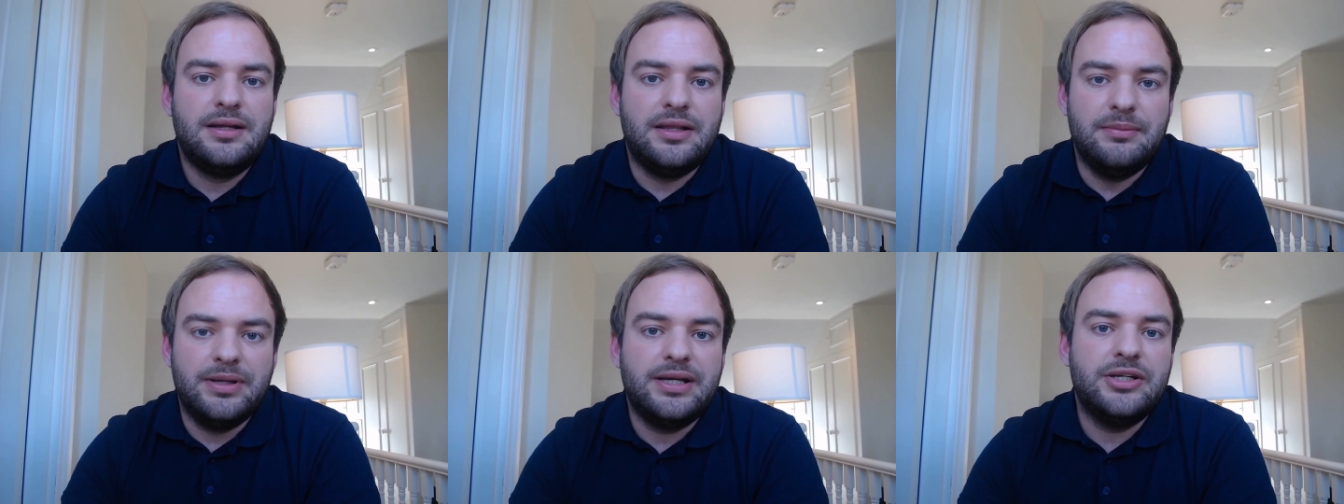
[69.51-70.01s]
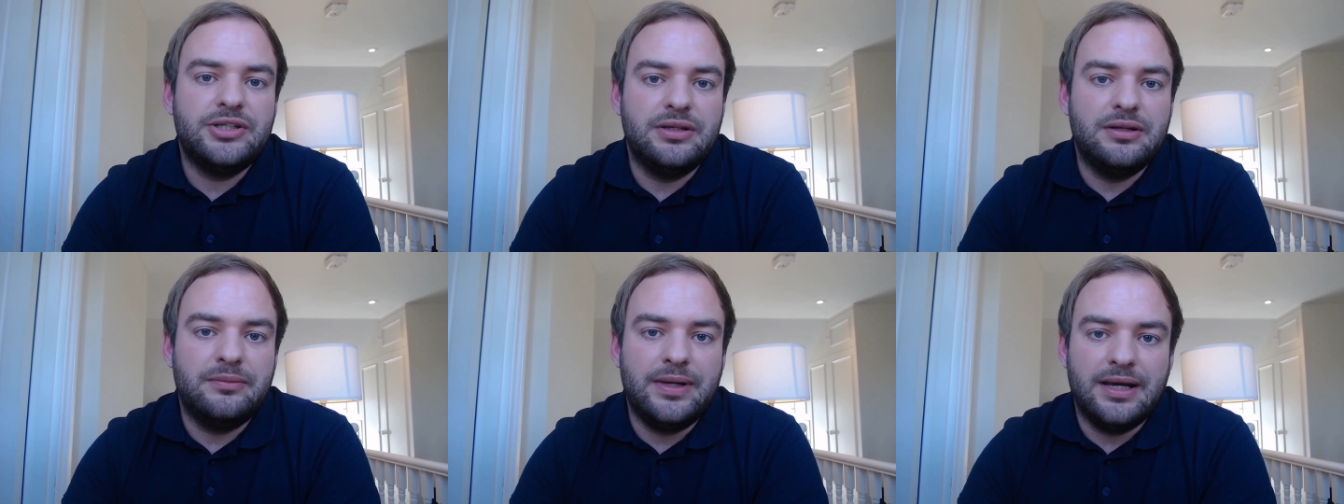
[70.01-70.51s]
the big issue
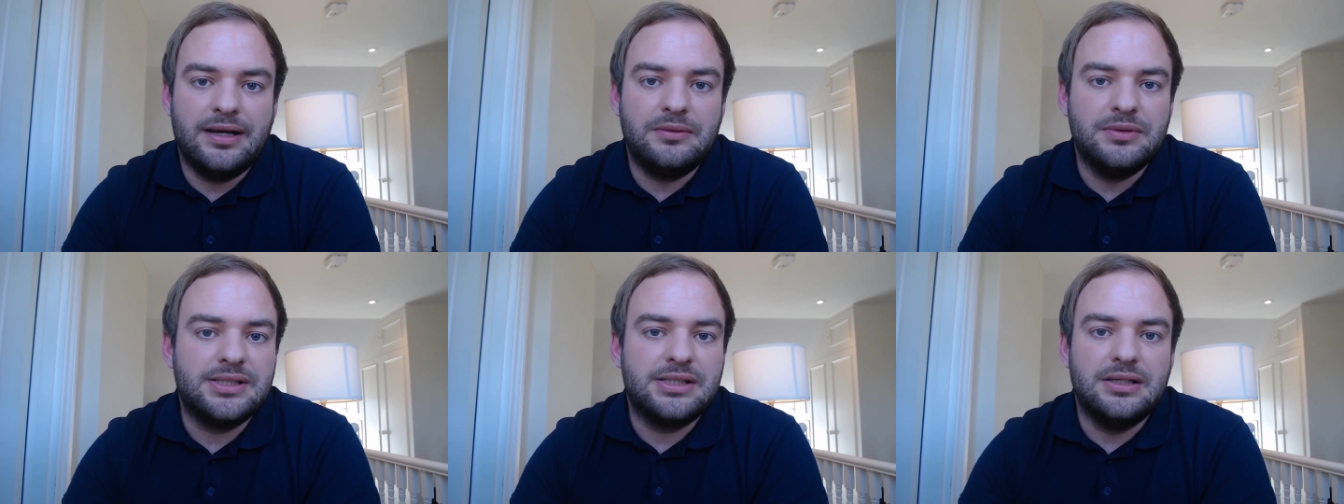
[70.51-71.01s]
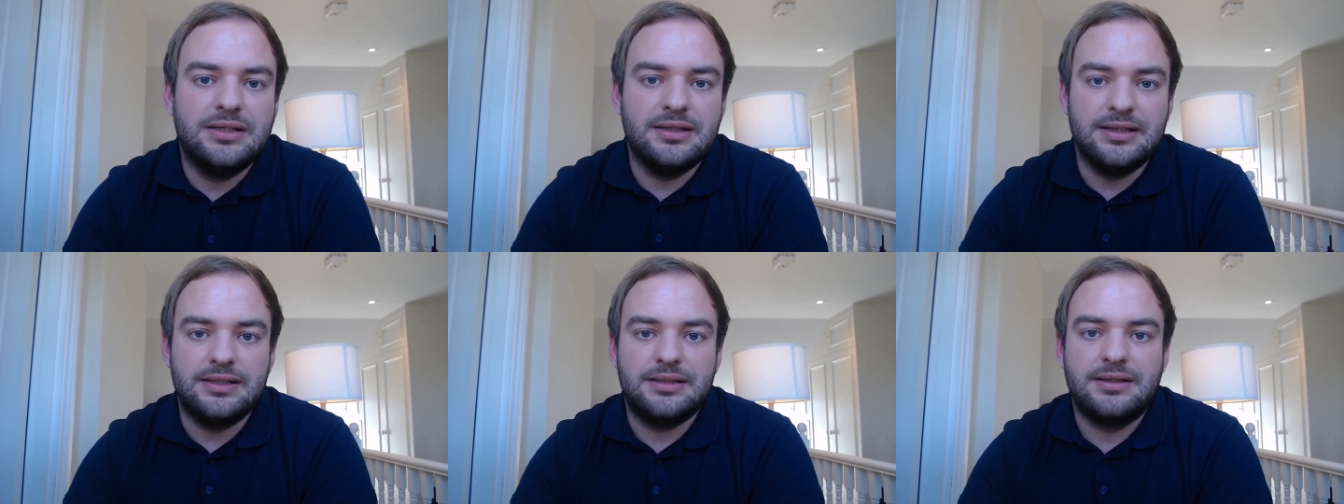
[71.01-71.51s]
that we had was that
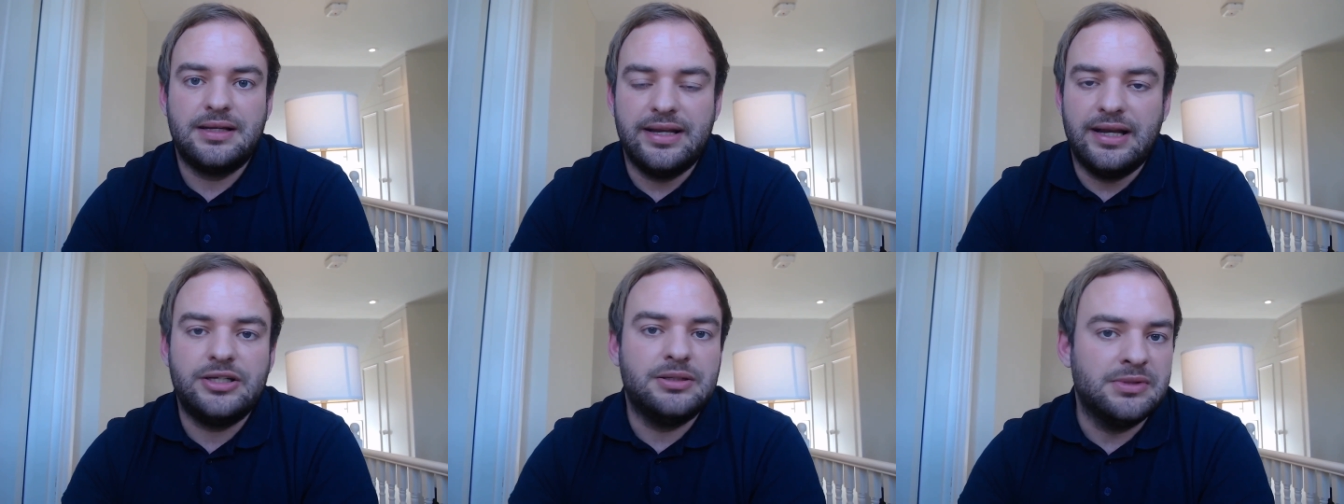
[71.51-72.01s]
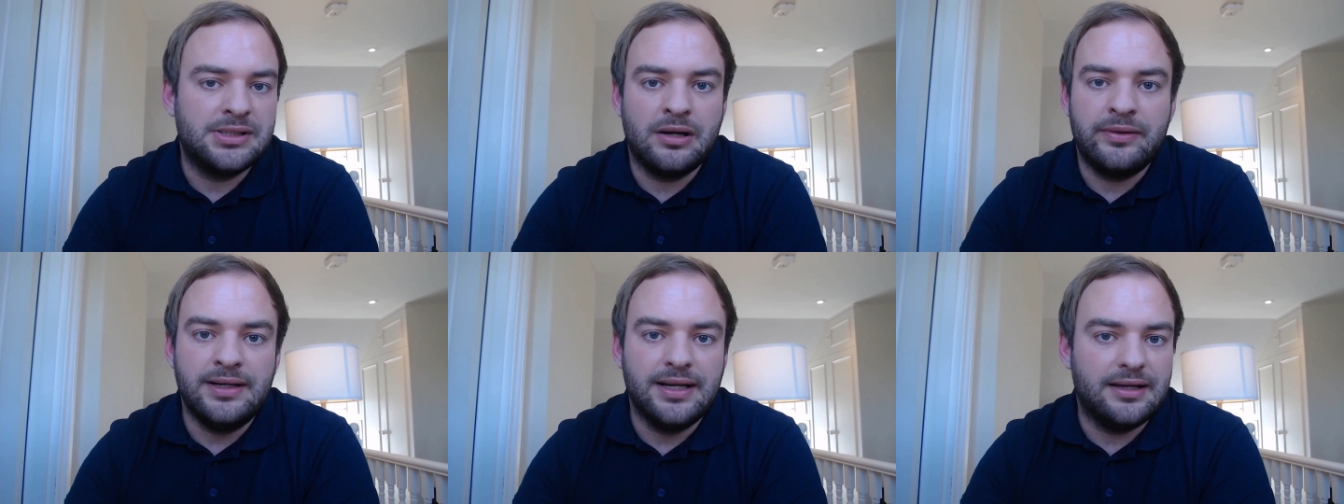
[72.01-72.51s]
the connection was
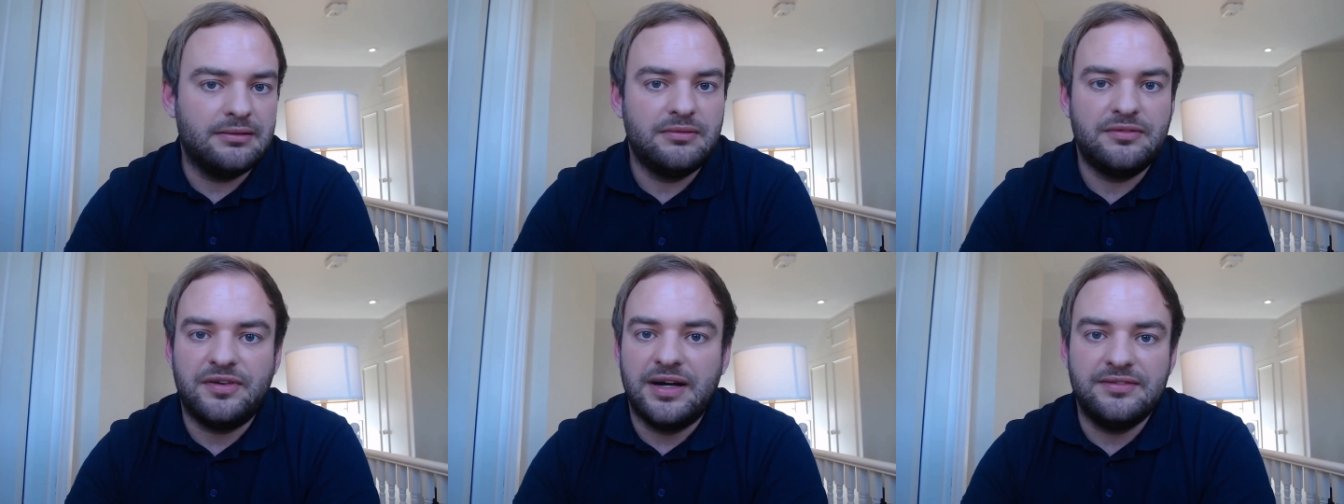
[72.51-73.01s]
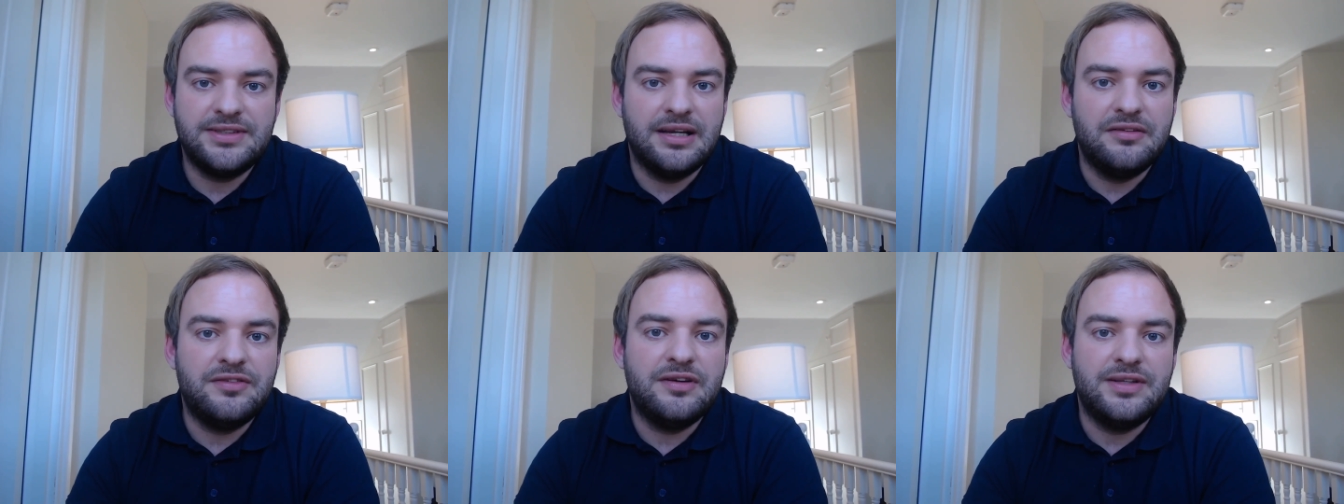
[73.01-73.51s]
going down 5,
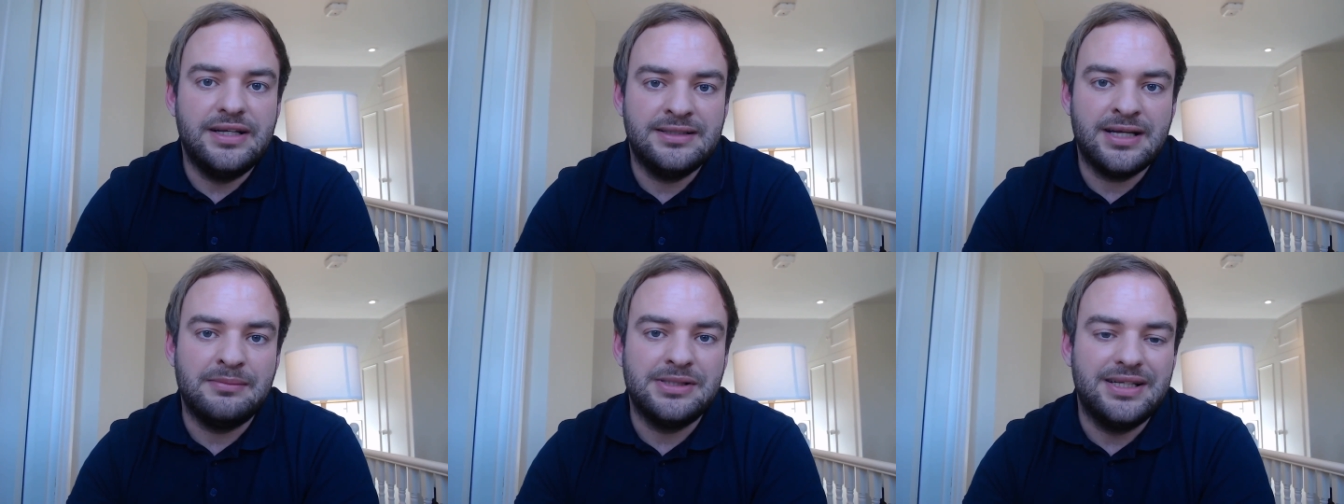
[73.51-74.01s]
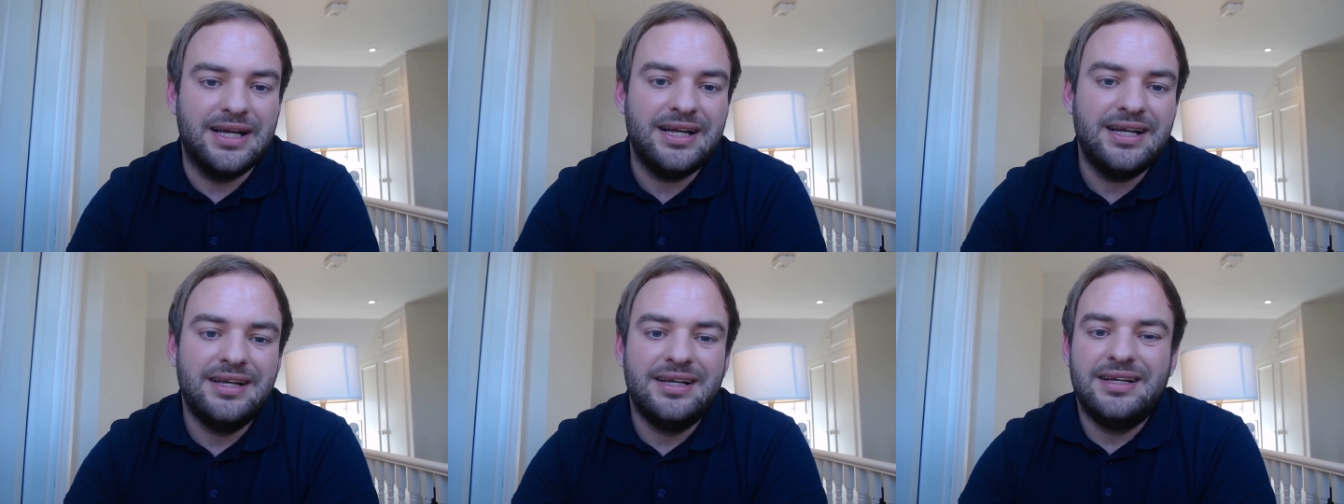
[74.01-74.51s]
10, 15 times a day,